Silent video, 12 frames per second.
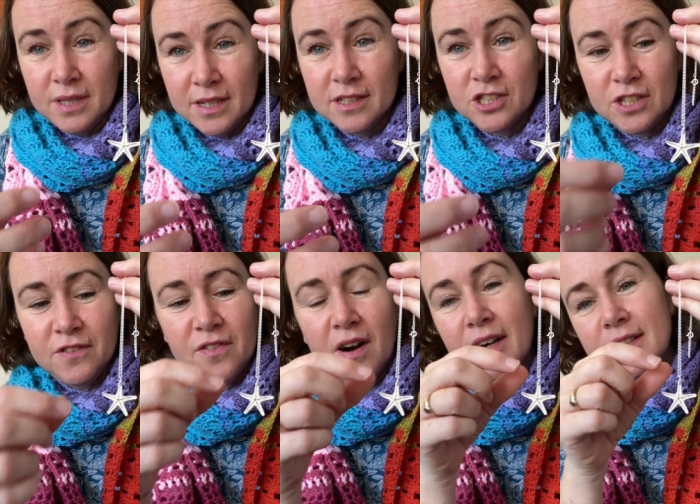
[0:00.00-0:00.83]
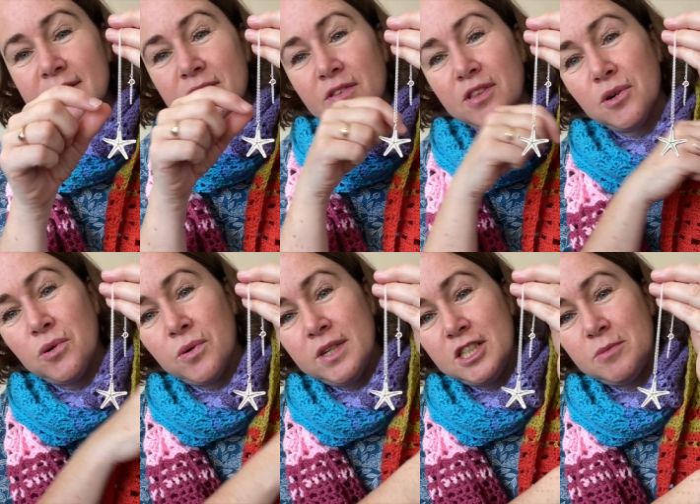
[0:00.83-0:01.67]
things she finds on the
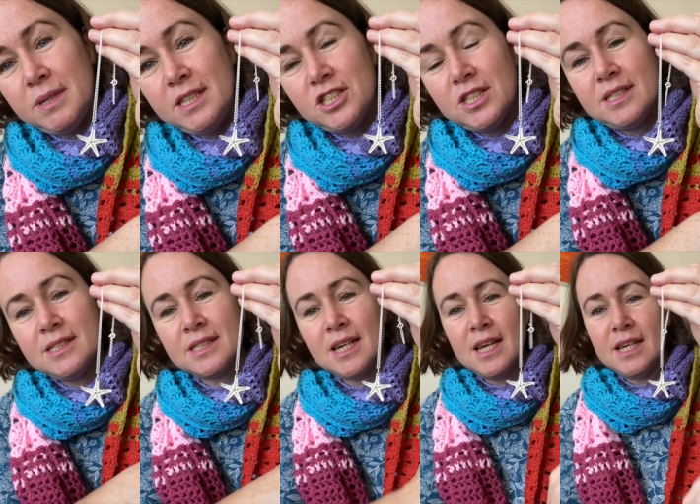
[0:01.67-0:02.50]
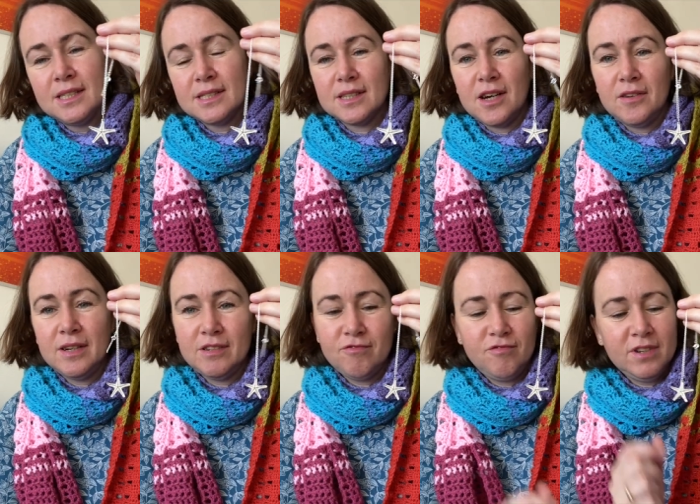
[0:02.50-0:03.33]
Cornish beaches, so
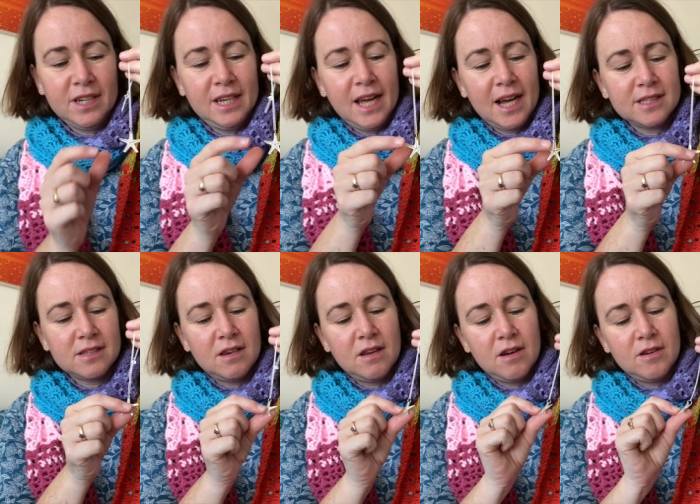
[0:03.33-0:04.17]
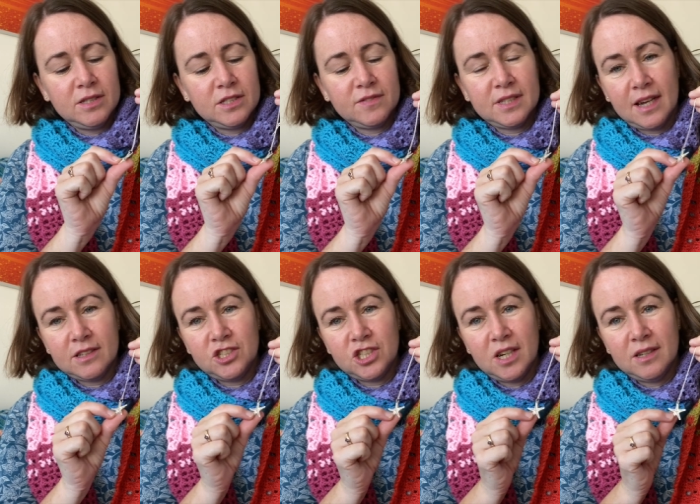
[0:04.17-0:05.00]
it really has loads of
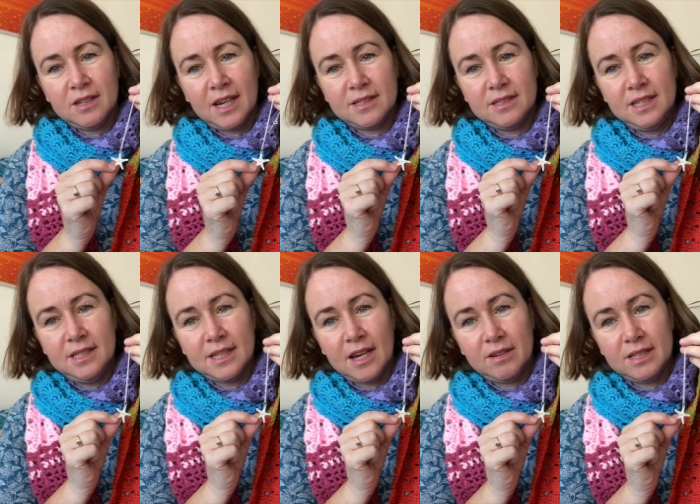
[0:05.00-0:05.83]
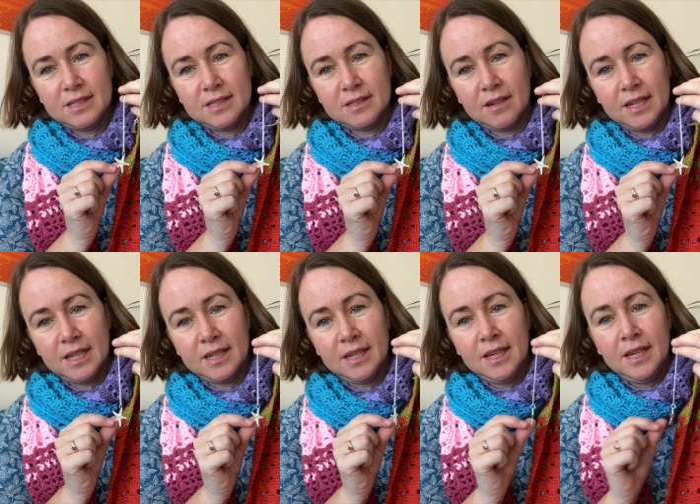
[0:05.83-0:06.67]
texture and detail. It's
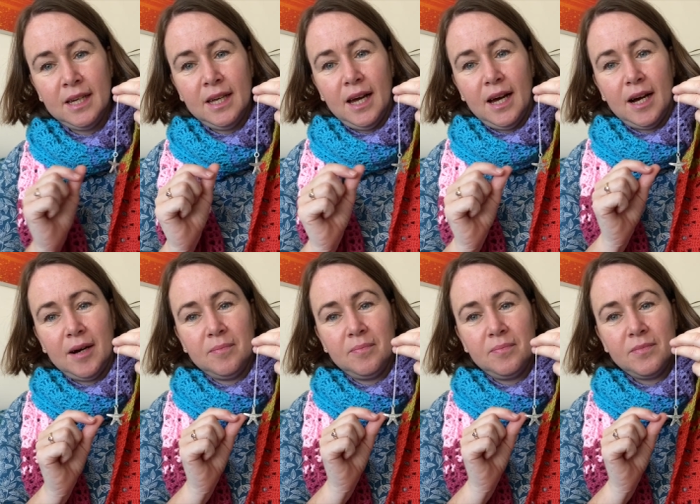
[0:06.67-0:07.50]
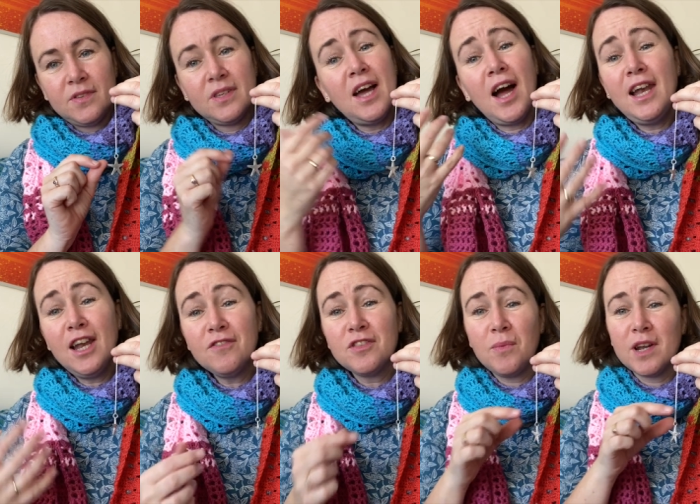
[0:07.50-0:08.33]
stunning. So yeah, I
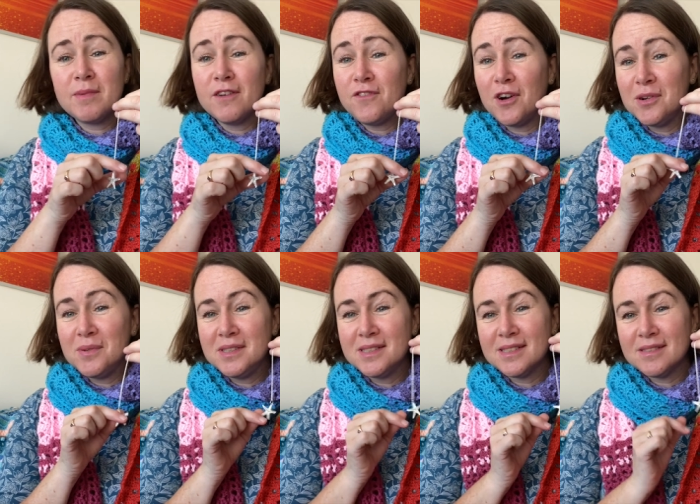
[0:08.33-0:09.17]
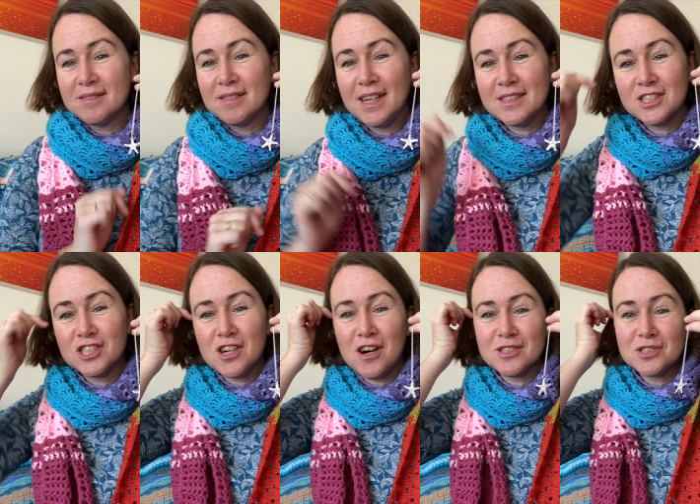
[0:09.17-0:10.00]
love that one of my followers gets the
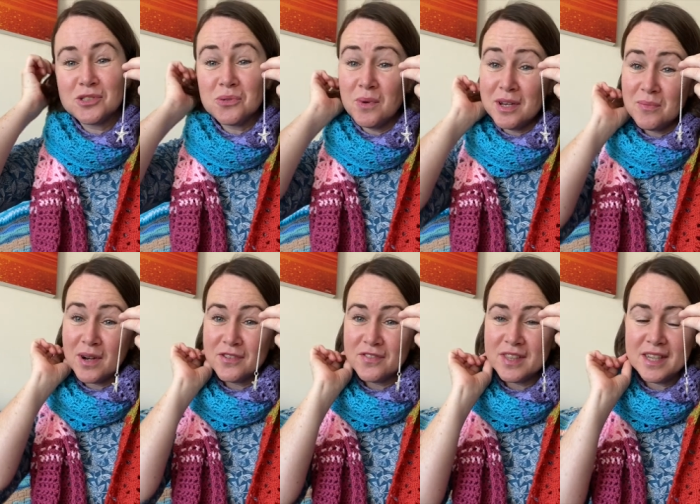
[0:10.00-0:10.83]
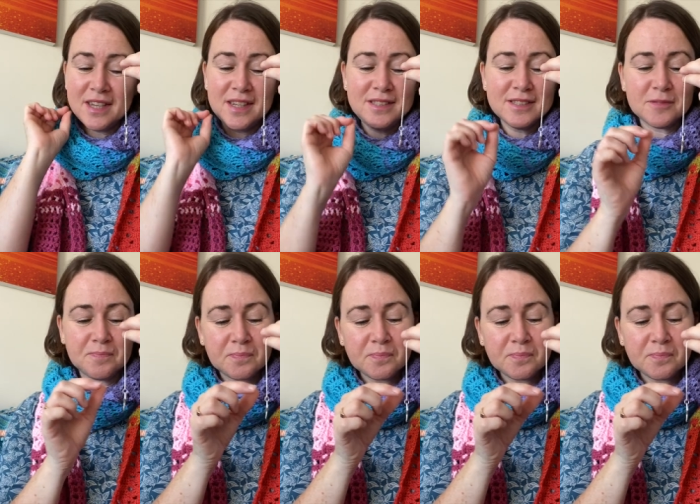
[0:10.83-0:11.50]
chance to win one of these.